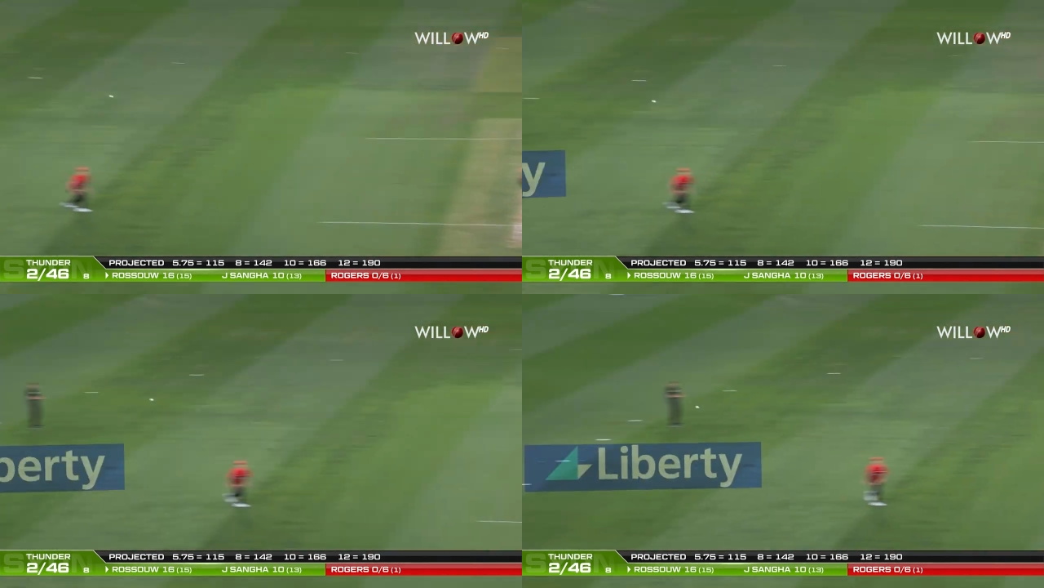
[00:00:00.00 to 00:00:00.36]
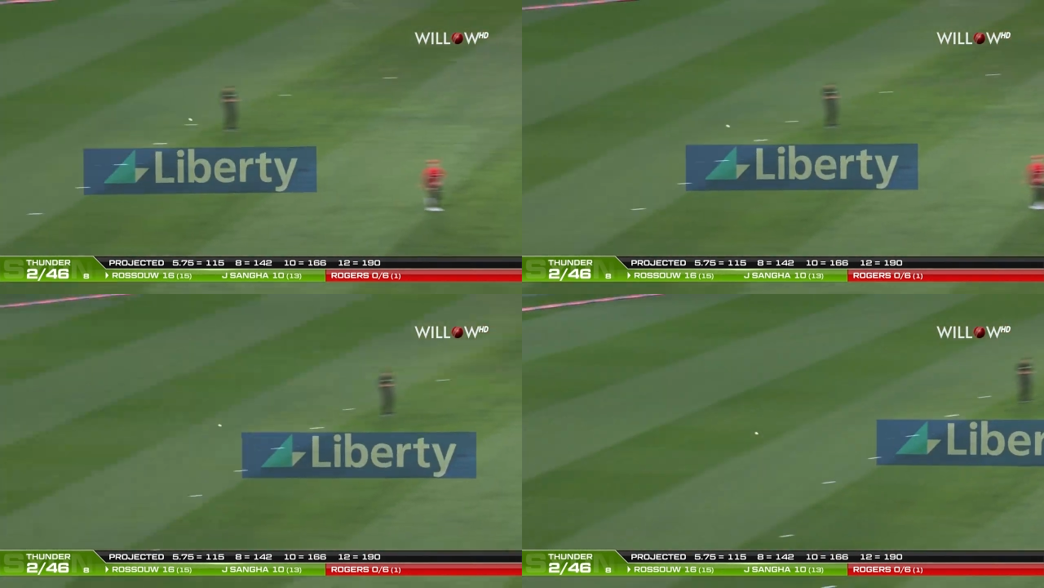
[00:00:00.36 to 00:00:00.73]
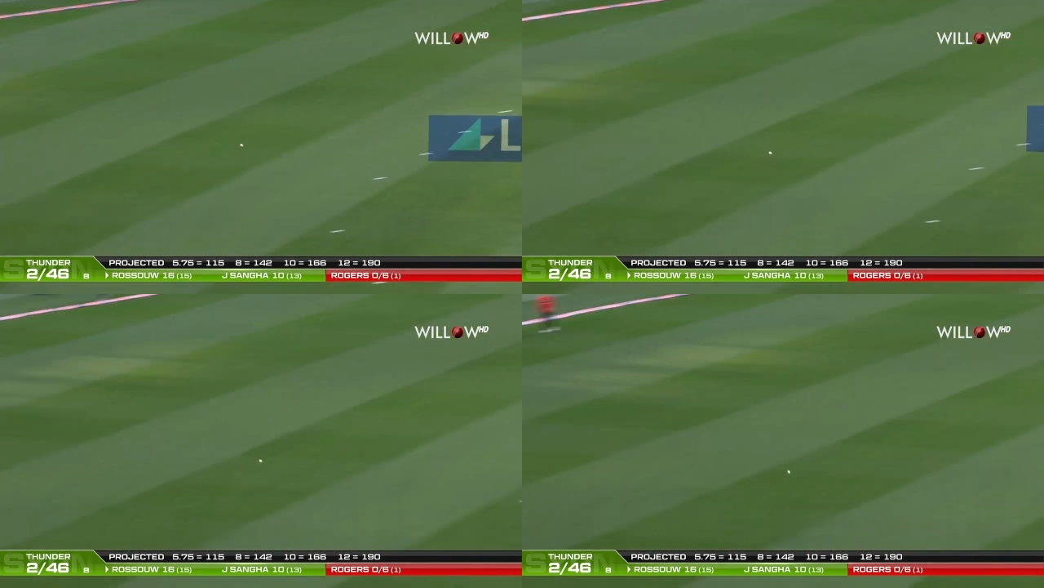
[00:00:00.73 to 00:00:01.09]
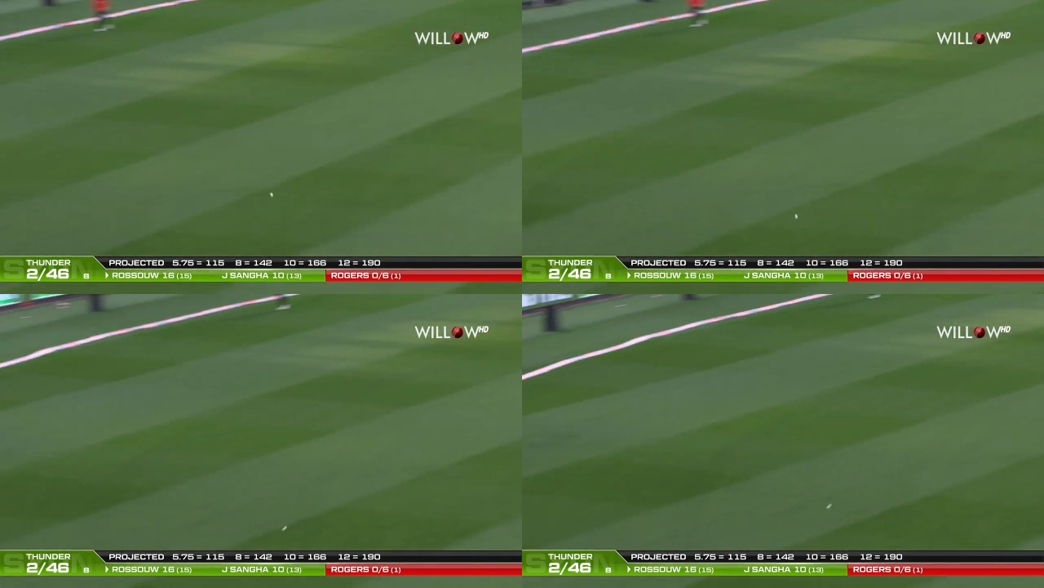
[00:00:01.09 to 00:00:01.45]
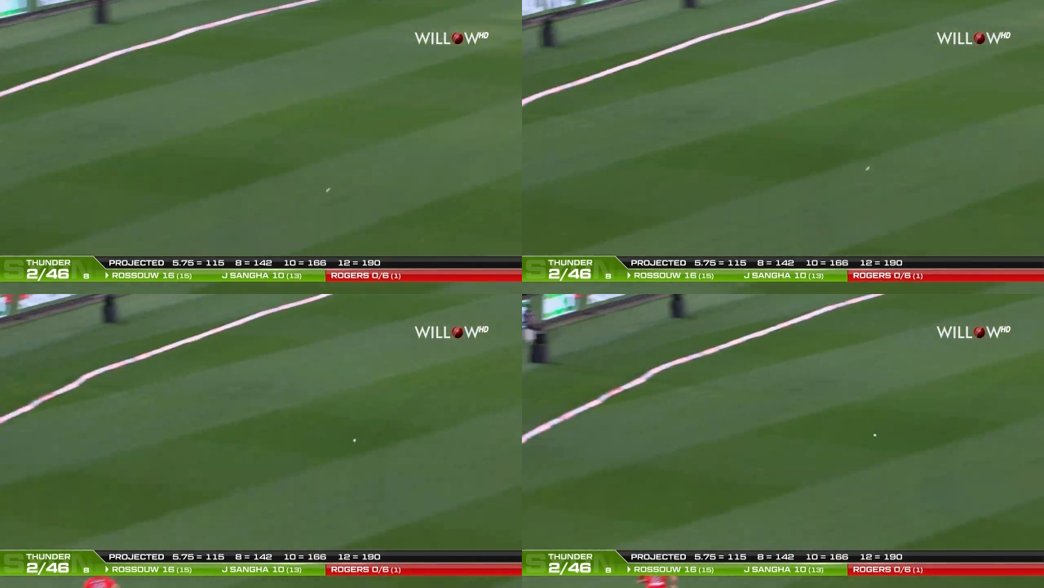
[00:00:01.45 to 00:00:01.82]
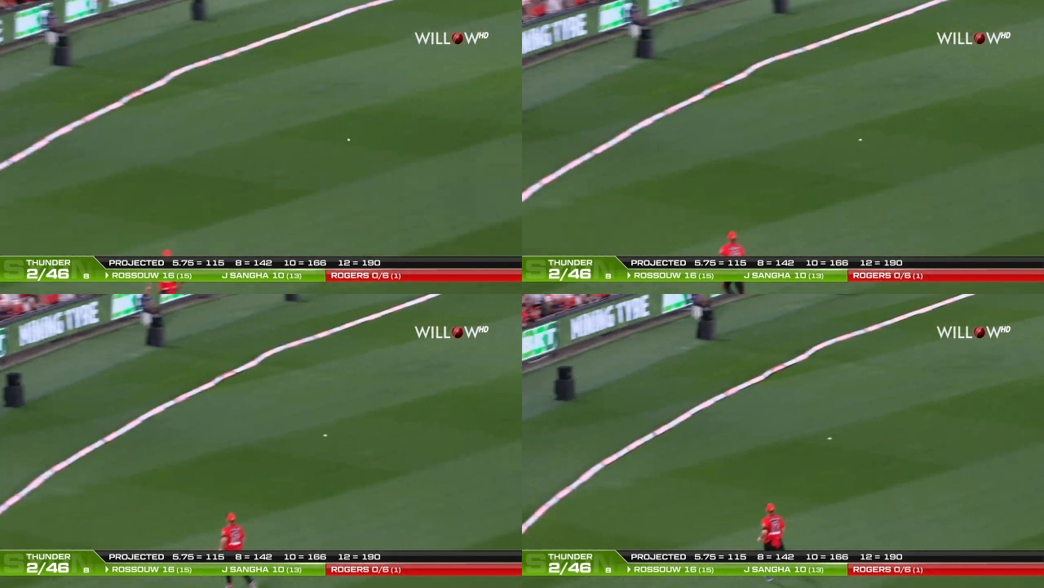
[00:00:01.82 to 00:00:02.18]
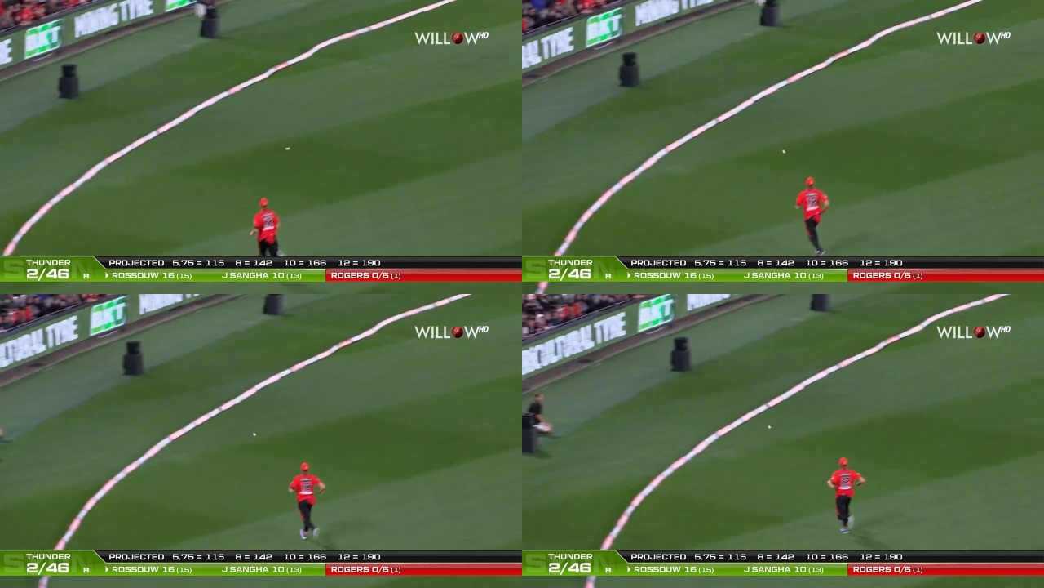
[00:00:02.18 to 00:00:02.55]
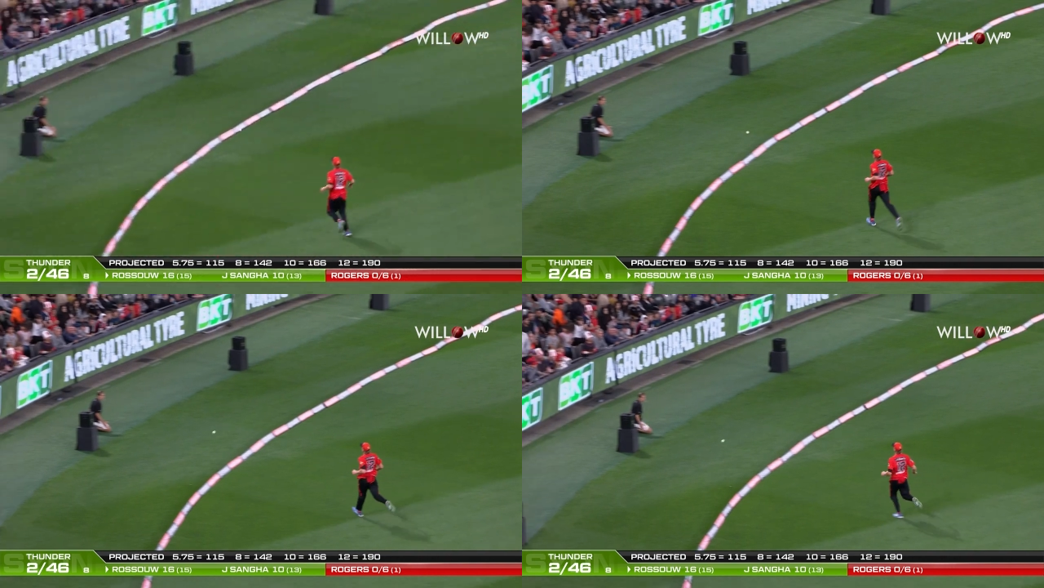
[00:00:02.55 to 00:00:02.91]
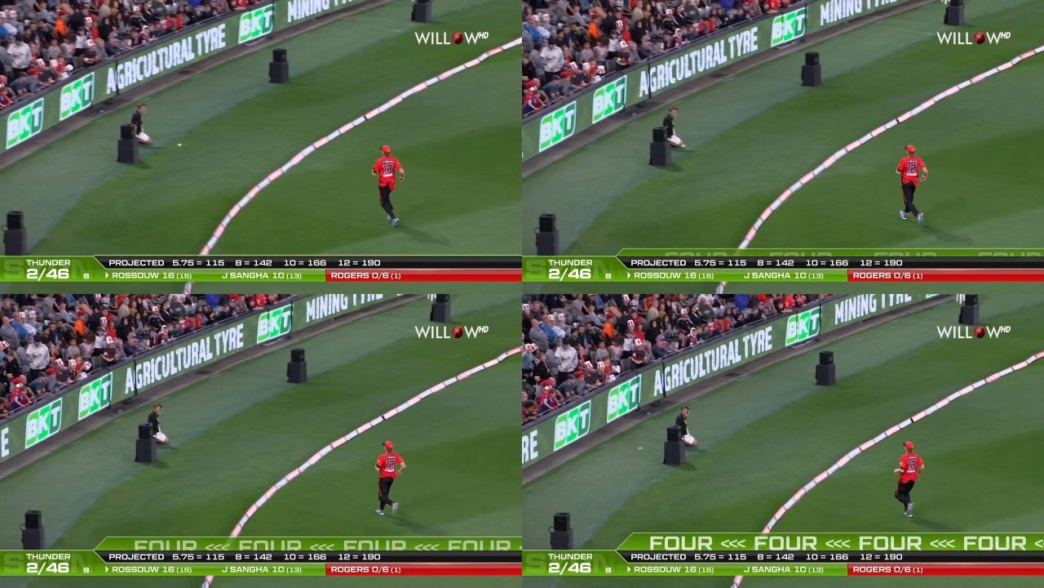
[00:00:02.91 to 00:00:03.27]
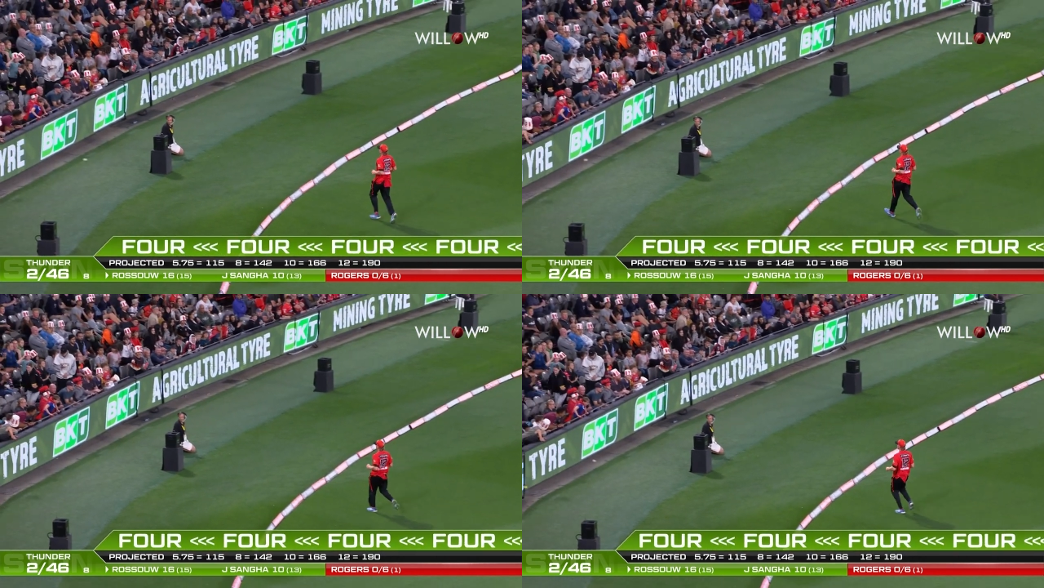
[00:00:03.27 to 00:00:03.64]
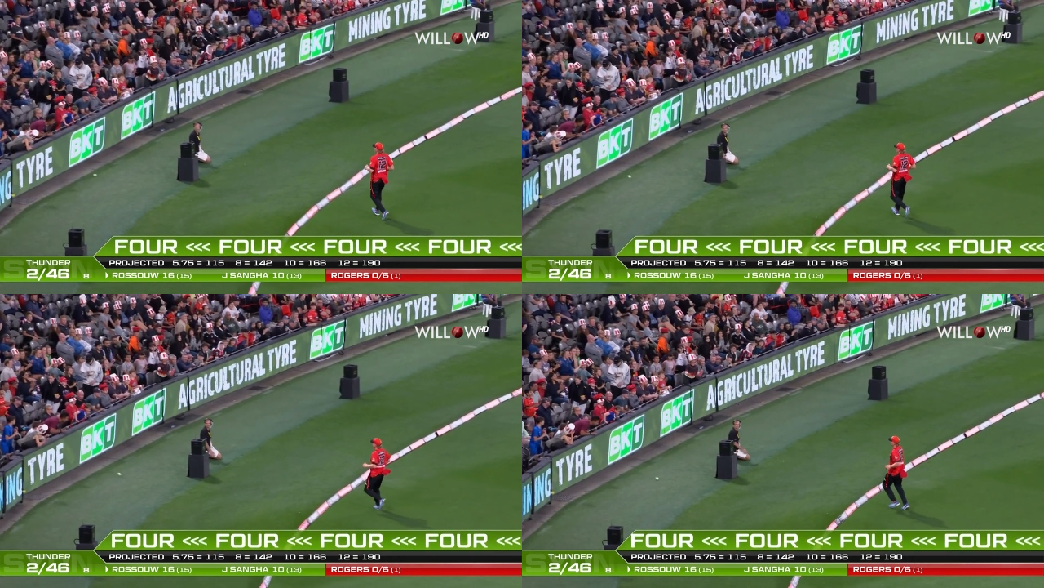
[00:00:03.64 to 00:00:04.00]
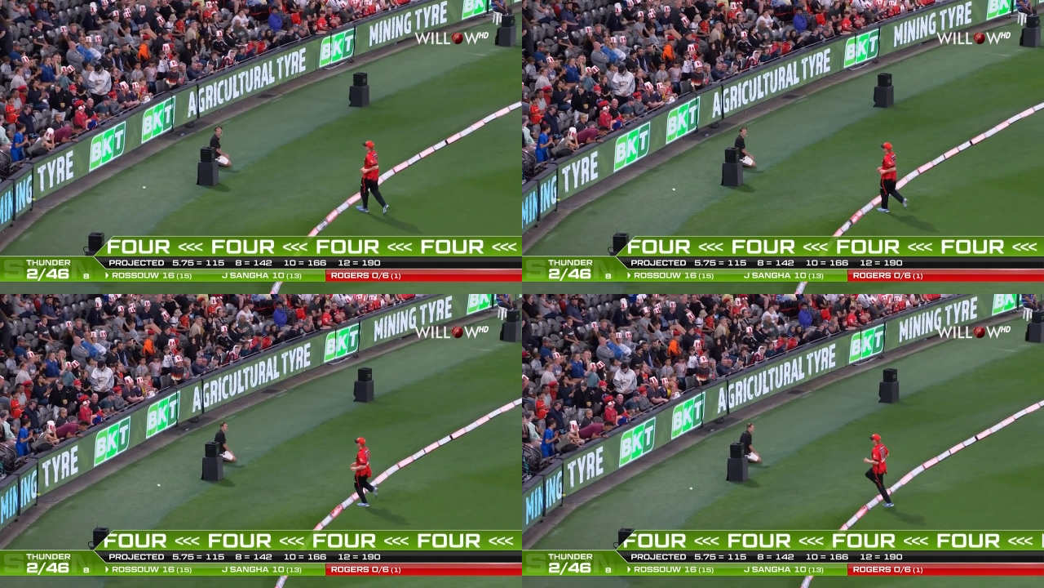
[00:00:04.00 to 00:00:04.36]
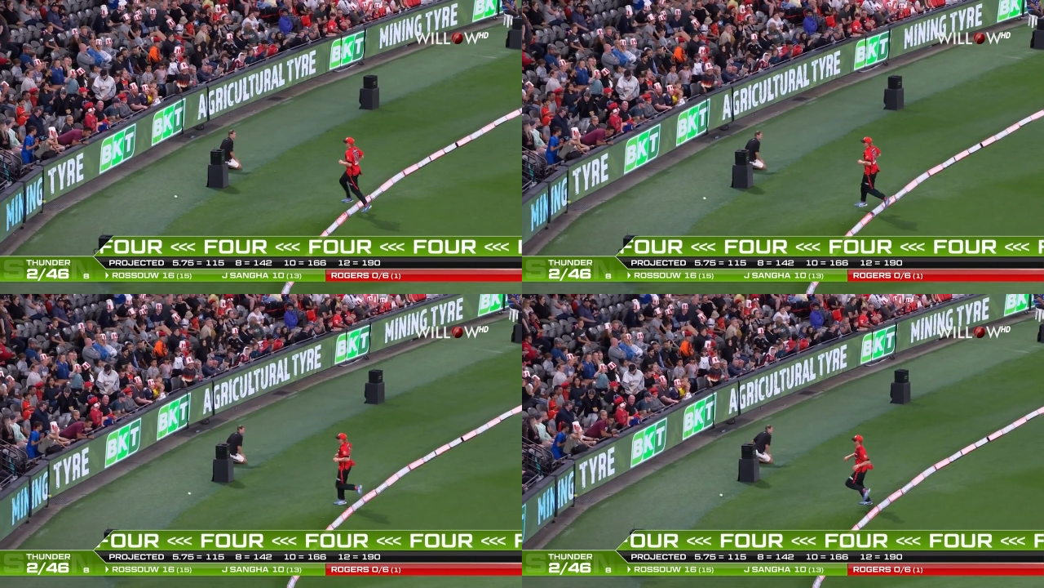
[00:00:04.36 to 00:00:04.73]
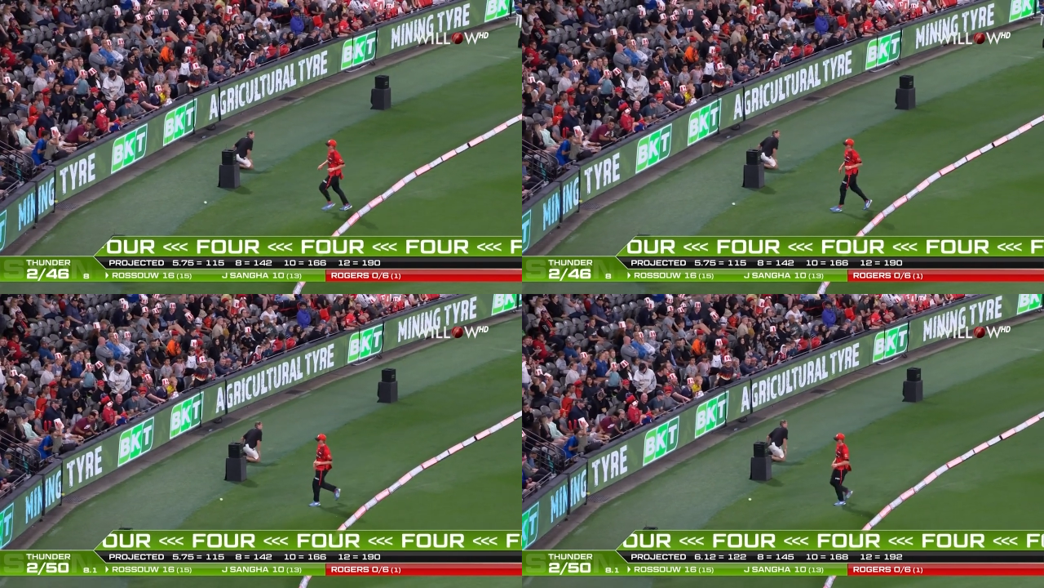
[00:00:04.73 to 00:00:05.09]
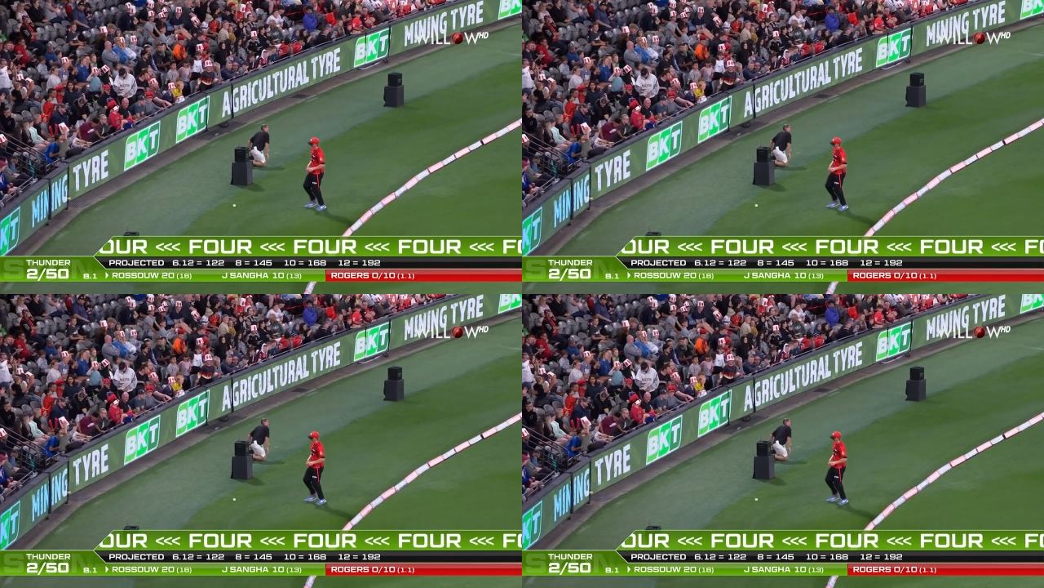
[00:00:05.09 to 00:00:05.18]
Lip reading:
(no speaker visible)